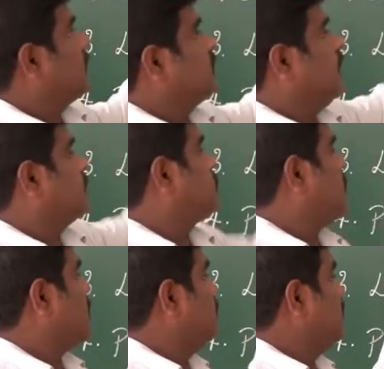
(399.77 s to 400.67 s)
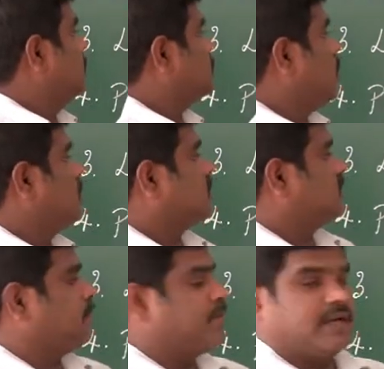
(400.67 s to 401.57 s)
Giant Stock Company is called
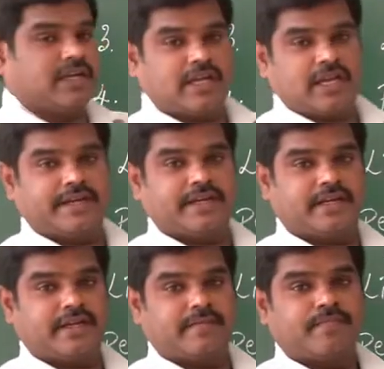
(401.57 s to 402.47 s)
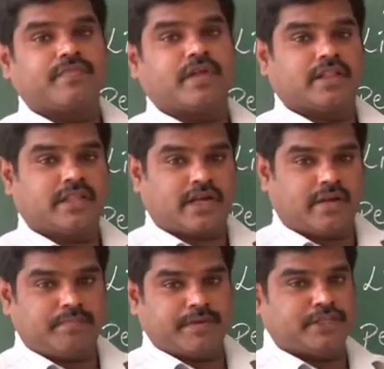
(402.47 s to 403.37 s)
separate legal entity. The
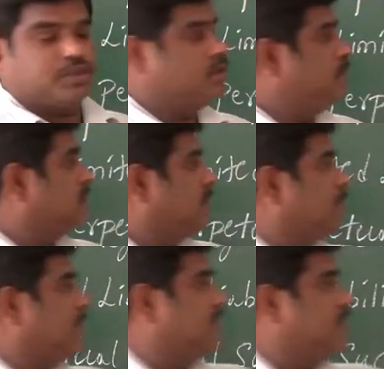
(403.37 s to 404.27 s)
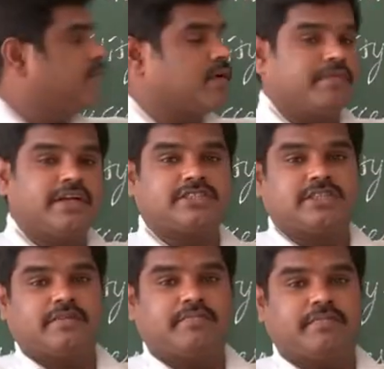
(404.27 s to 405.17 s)
company should be separated from its
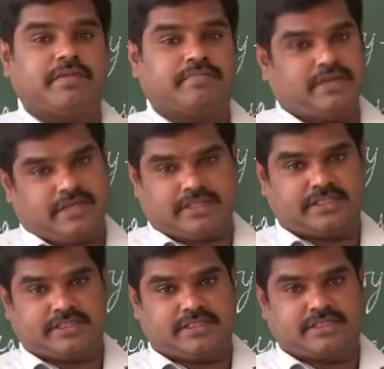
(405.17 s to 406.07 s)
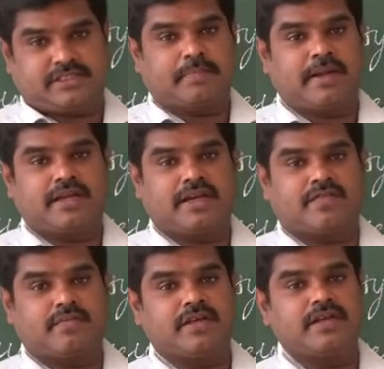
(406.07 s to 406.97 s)
members, separated
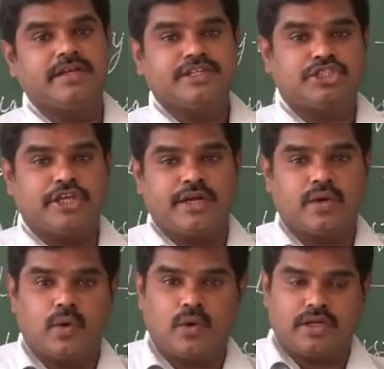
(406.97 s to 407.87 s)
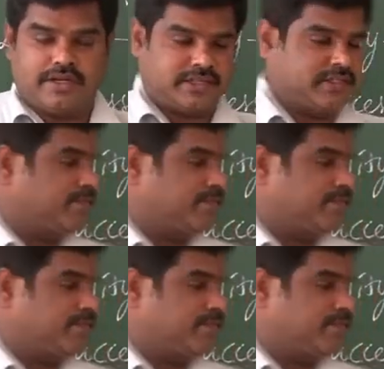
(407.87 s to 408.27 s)
from the shareholders.